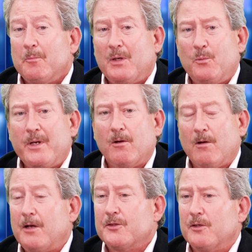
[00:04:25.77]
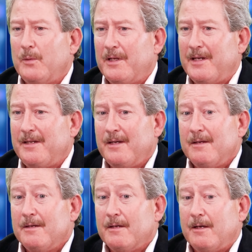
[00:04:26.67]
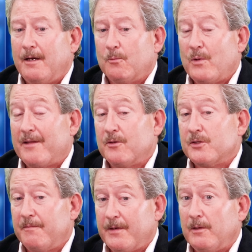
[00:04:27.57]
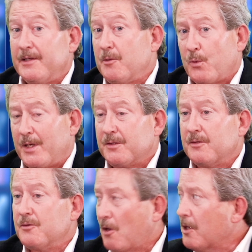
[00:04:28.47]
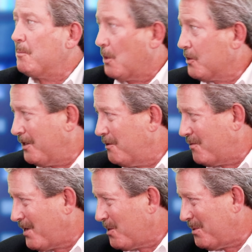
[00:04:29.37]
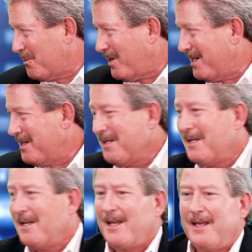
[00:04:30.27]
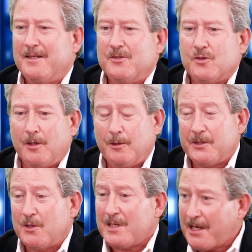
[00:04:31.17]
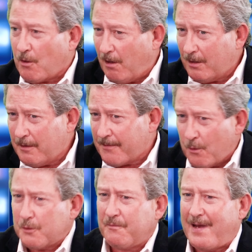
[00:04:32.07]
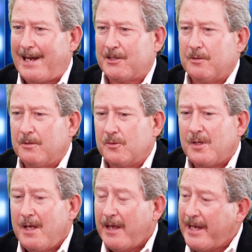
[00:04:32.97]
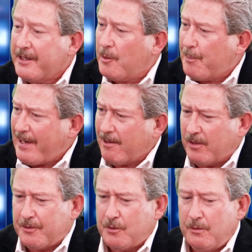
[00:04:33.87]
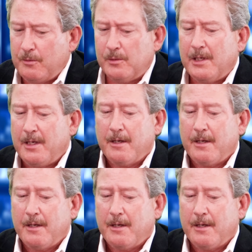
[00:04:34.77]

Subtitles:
but we are also in a rather severely depressed stock market environment, right? And so you take all of those factors and compare it to